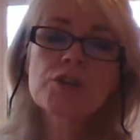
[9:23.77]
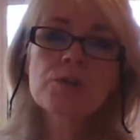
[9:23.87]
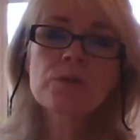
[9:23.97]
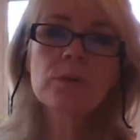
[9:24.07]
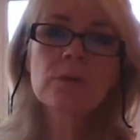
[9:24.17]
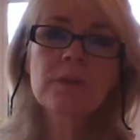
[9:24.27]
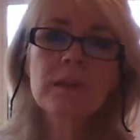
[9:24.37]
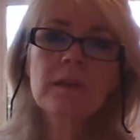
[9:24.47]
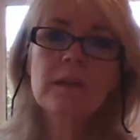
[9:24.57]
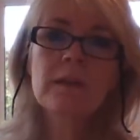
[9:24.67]
sure
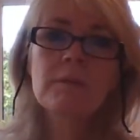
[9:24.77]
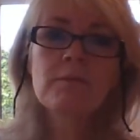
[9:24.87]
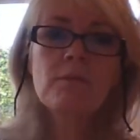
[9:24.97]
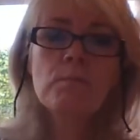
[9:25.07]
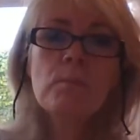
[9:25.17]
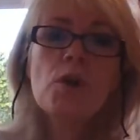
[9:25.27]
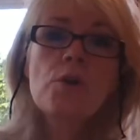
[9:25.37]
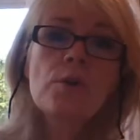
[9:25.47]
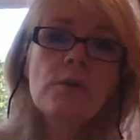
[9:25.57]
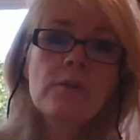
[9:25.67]
that the
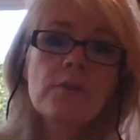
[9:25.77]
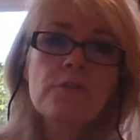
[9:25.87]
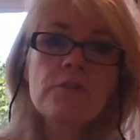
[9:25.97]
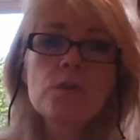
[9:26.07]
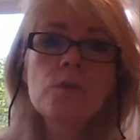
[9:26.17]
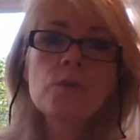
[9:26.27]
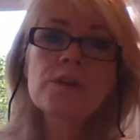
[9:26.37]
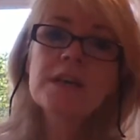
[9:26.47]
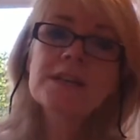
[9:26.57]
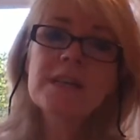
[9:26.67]
lure of the food
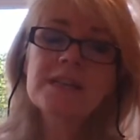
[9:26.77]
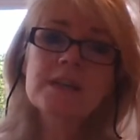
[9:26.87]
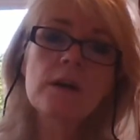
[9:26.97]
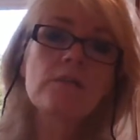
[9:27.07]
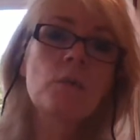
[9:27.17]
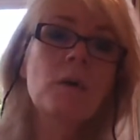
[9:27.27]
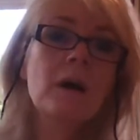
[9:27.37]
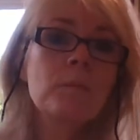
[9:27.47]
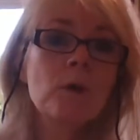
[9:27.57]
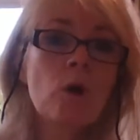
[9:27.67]
doesn't
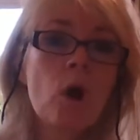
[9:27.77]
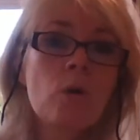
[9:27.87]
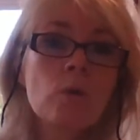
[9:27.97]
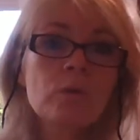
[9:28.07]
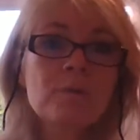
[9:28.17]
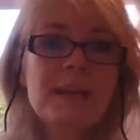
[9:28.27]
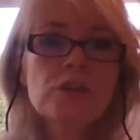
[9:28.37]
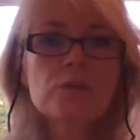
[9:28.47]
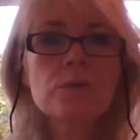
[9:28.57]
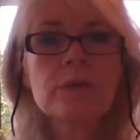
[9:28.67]
overwhelm your goals. Make
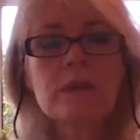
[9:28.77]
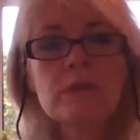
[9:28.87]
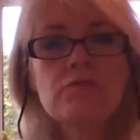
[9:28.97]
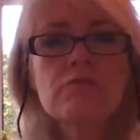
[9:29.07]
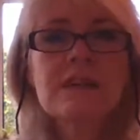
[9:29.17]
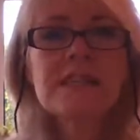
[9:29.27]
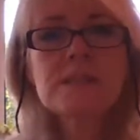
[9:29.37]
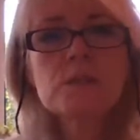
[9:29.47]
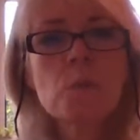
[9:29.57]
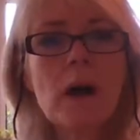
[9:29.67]
sure that the
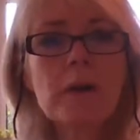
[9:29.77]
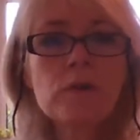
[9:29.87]
reasons why you're